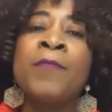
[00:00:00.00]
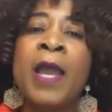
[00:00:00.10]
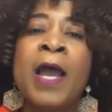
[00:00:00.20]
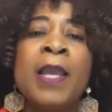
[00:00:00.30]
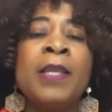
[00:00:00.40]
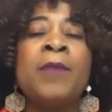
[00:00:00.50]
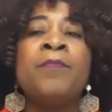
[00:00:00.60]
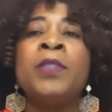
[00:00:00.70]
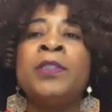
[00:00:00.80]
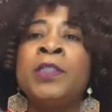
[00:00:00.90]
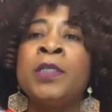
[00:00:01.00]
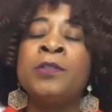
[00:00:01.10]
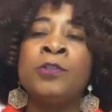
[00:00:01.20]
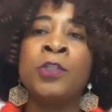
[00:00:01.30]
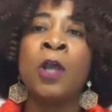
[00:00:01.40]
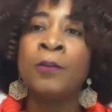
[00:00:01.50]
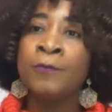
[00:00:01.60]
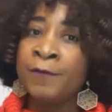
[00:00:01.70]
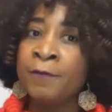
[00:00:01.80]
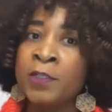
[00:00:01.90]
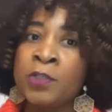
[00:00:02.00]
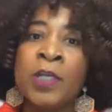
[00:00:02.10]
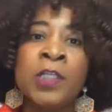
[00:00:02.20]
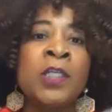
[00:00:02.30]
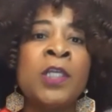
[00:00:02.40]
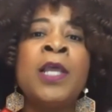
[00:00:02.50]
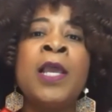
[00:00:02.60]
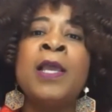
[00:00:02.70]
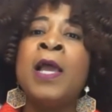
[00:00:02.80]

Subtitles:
that inability to tolerate frustration,